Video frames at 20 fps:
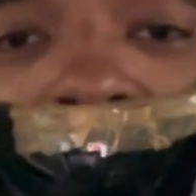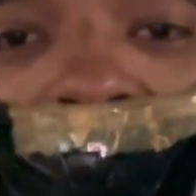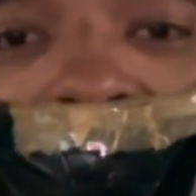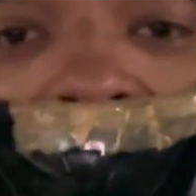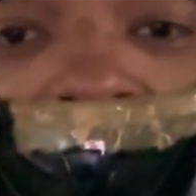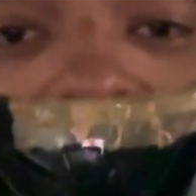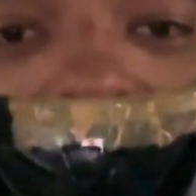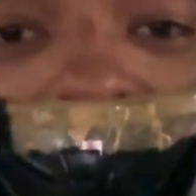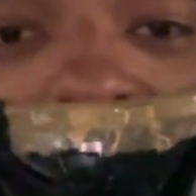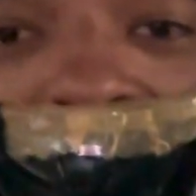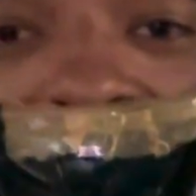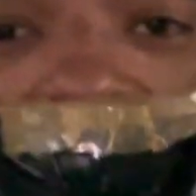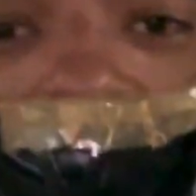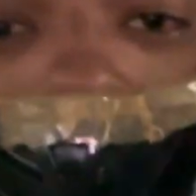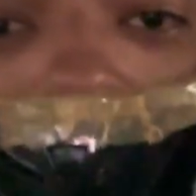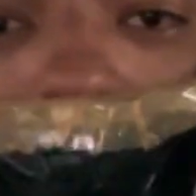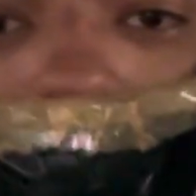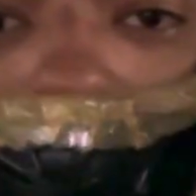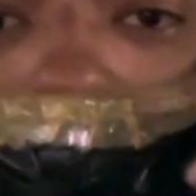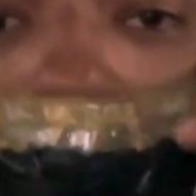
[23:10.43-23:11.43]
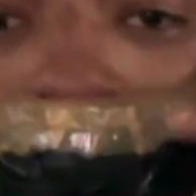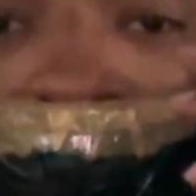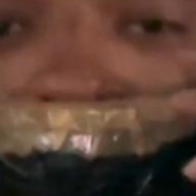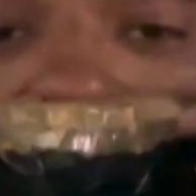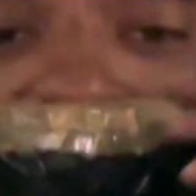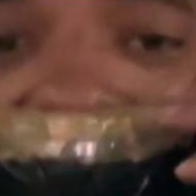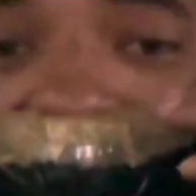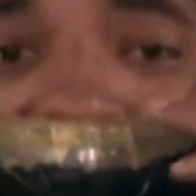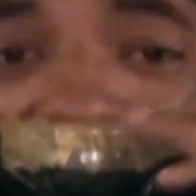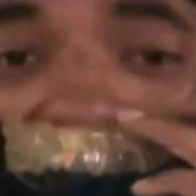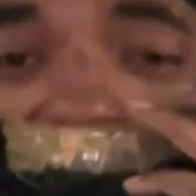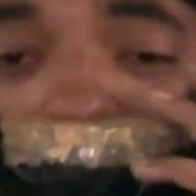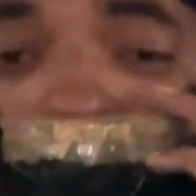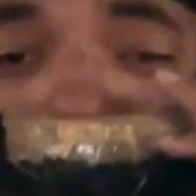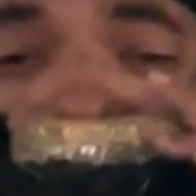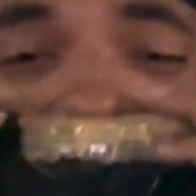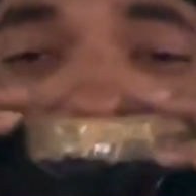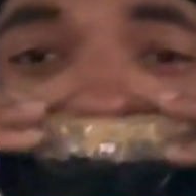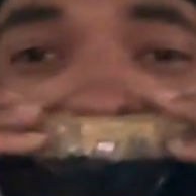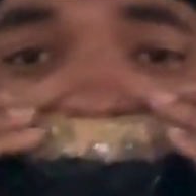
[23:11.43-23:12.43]
I feel like my mouth is
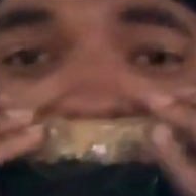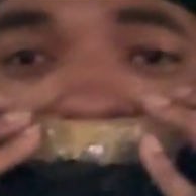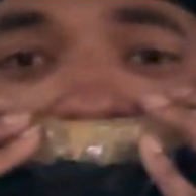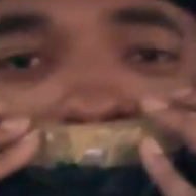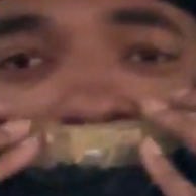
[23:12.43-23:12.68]
taped shut.